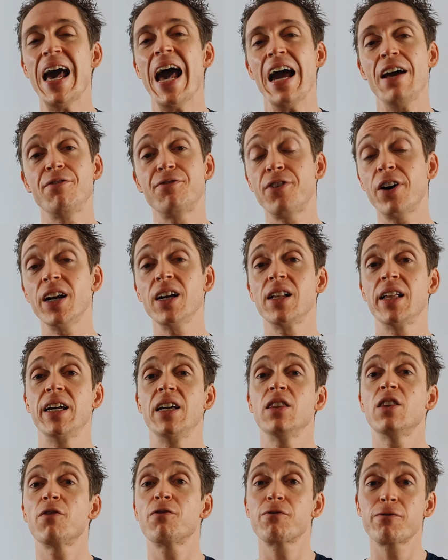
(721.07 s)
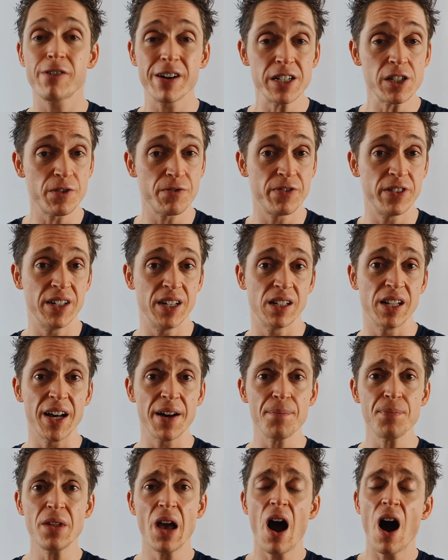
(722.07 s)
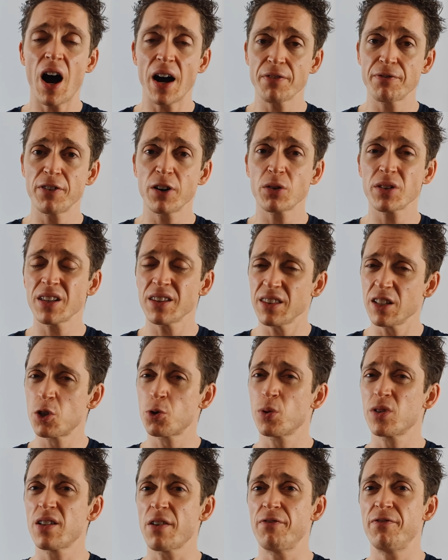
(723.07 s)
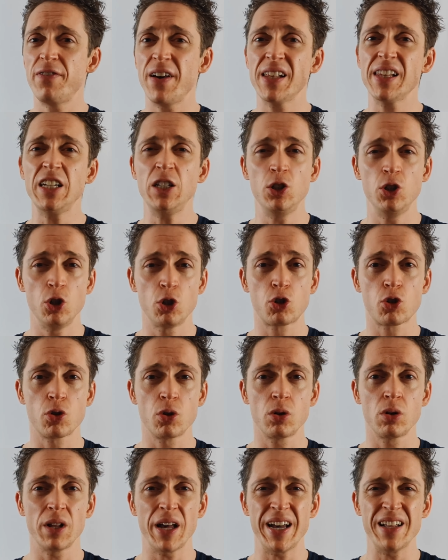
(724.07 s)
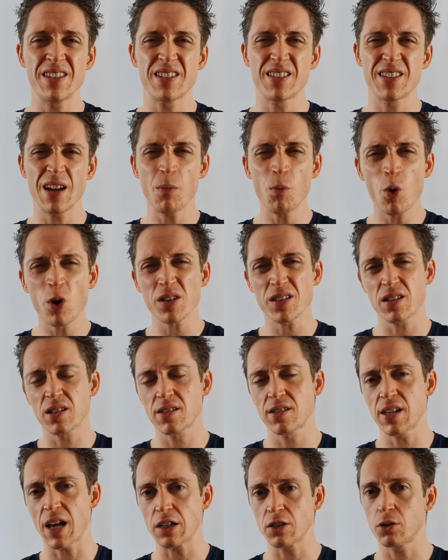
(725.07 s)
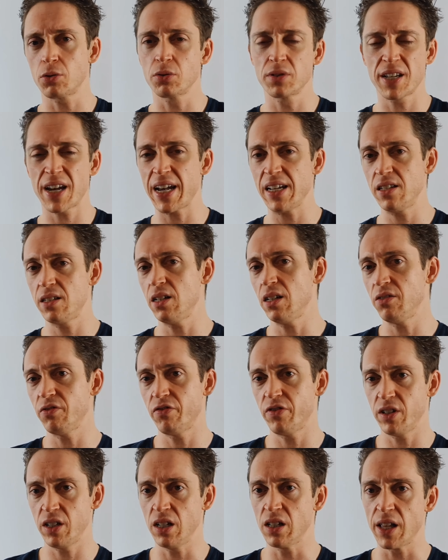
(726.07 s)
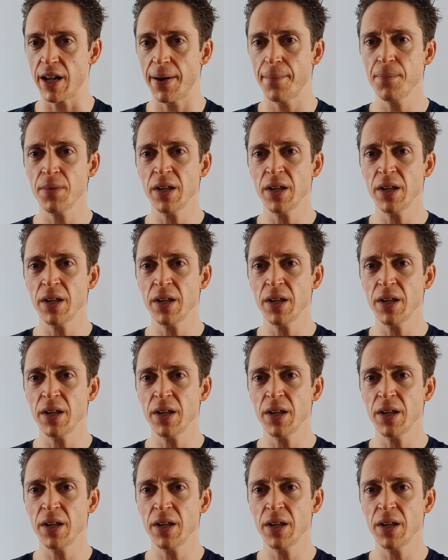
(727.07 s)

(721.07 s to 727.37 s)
And finally, the French vanilla, I felt that this was a fairly neutral and somewhat subtle tasting vanilla.